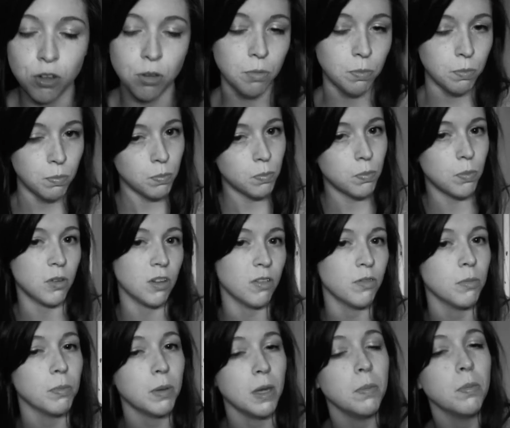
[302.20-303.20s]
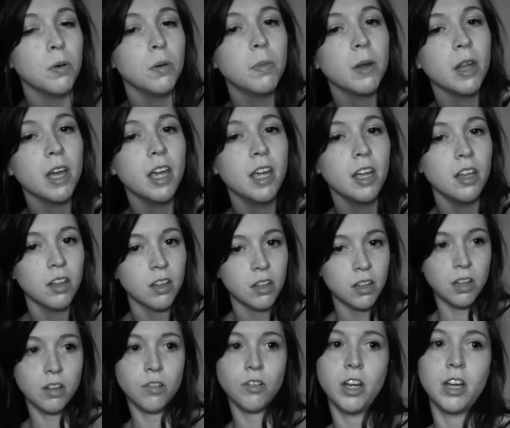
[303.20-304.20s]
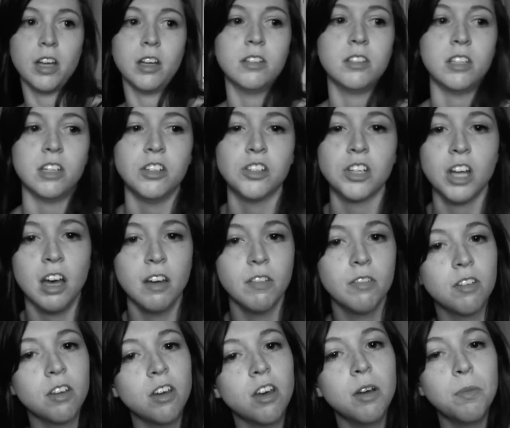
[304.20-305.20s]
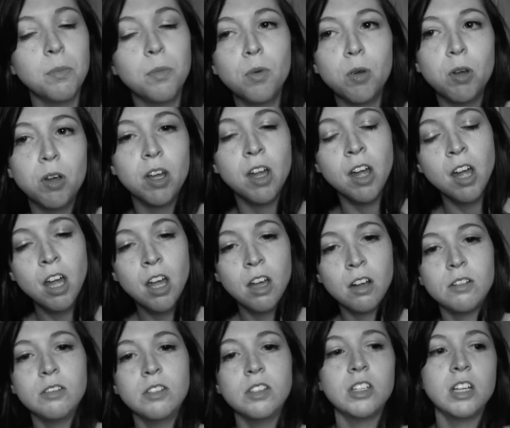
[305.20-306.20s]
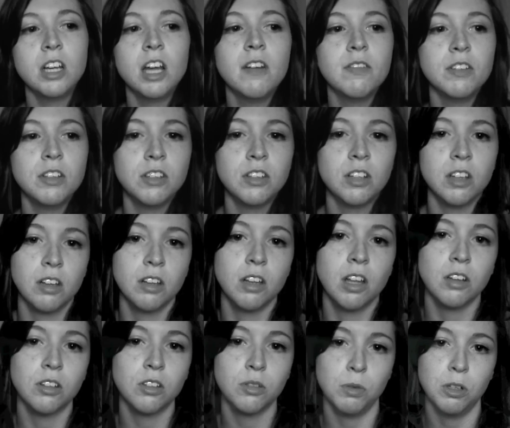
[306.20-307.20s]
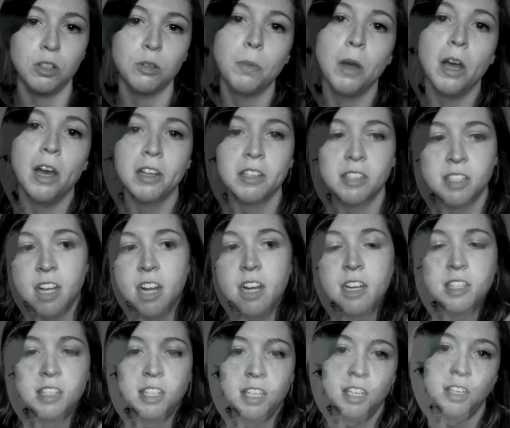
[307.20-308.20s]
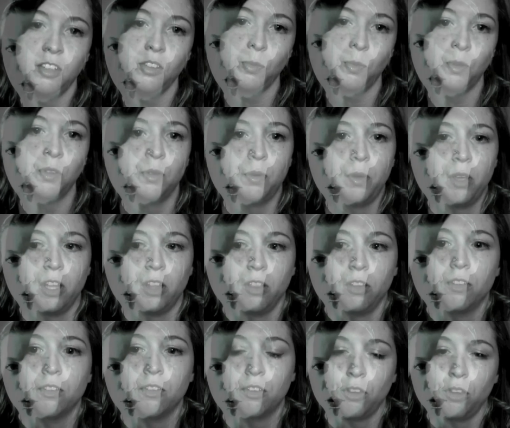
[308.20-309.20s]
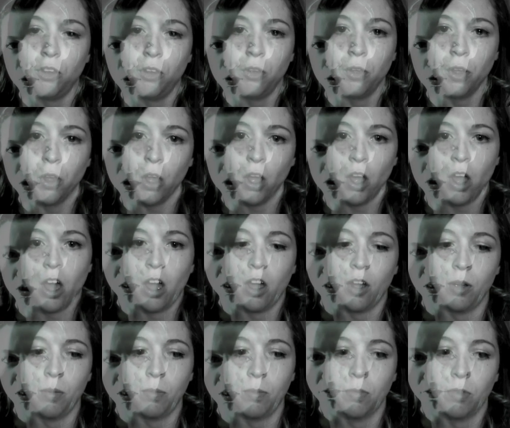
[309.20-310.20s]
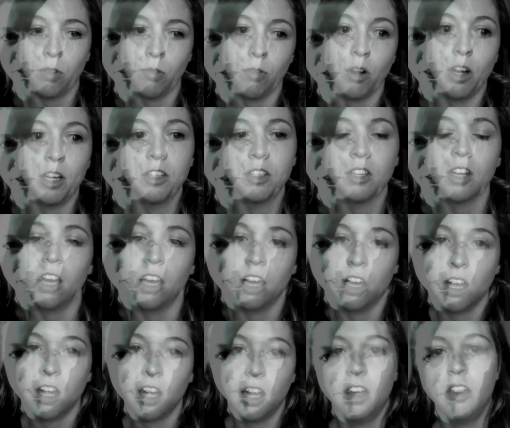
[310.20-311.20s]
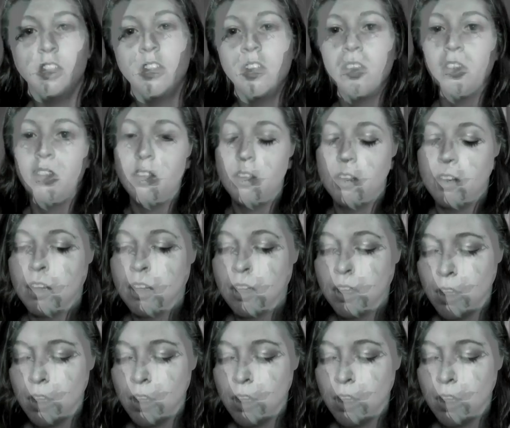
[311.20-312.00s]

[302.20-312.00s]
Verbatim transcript: two different people playing McGregor slash Kafka and we're constantly having to like switch personalities between the two, um, the writer and then the